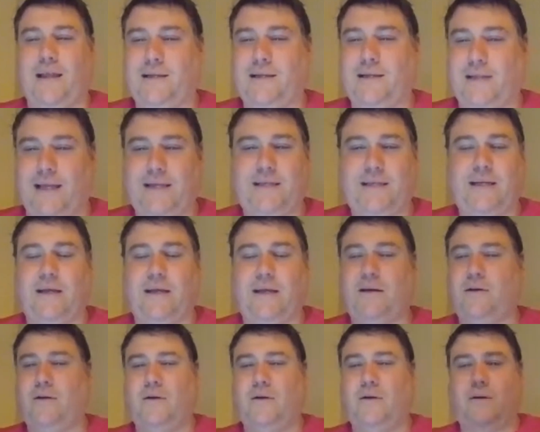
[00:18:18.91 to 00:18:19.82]
Like
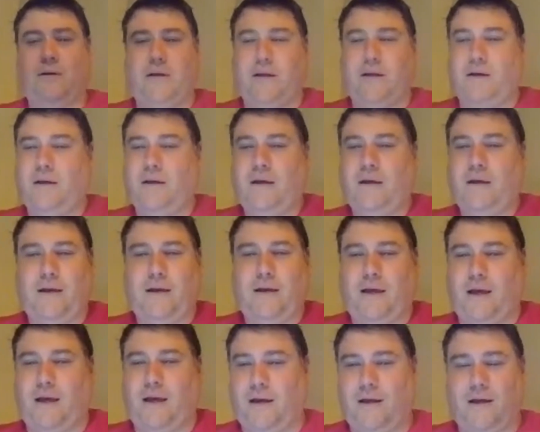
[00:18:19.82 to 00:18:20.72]
Tinder
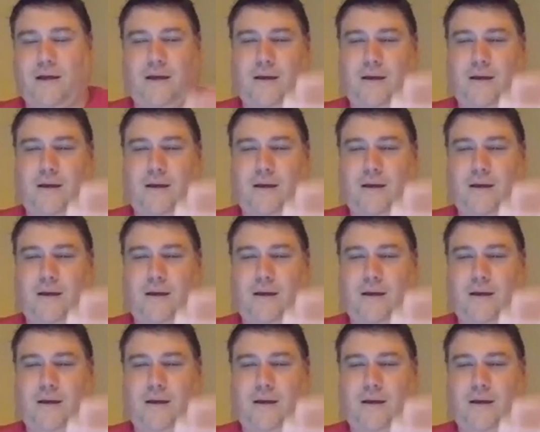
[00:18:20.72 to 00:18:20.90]
and